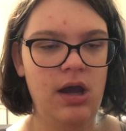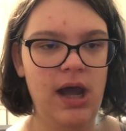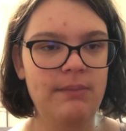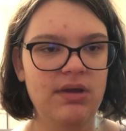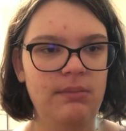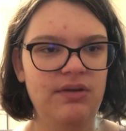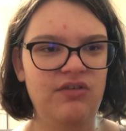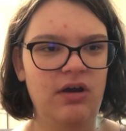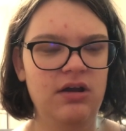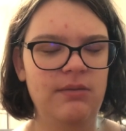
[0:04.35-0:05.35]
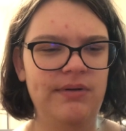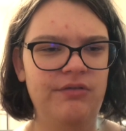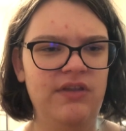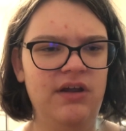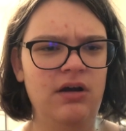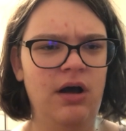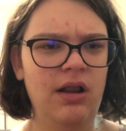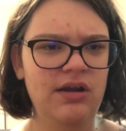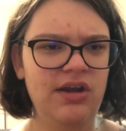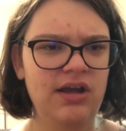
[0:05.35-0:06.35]
I'm going to be talking about that
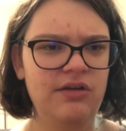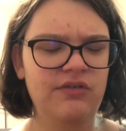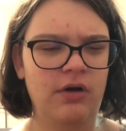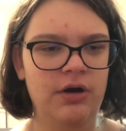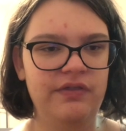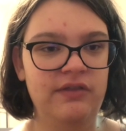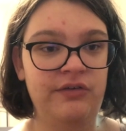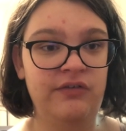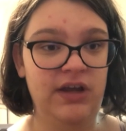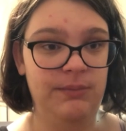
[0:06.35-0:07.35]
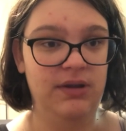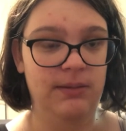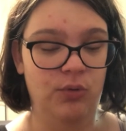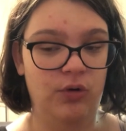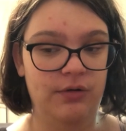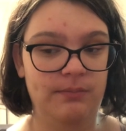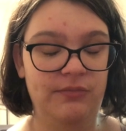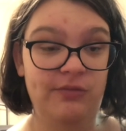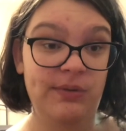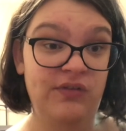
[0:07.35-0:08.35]
holidays aren't the same anymore,
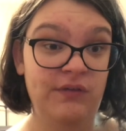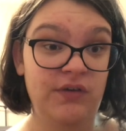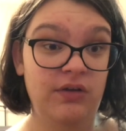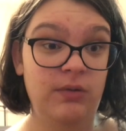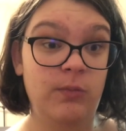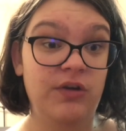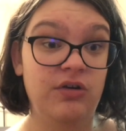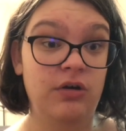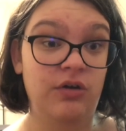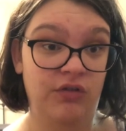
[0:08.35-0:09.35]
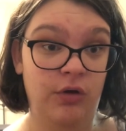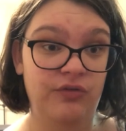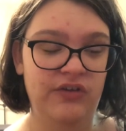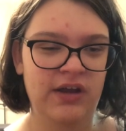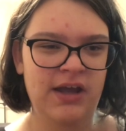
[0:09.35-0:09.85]
specifically when you're an adult.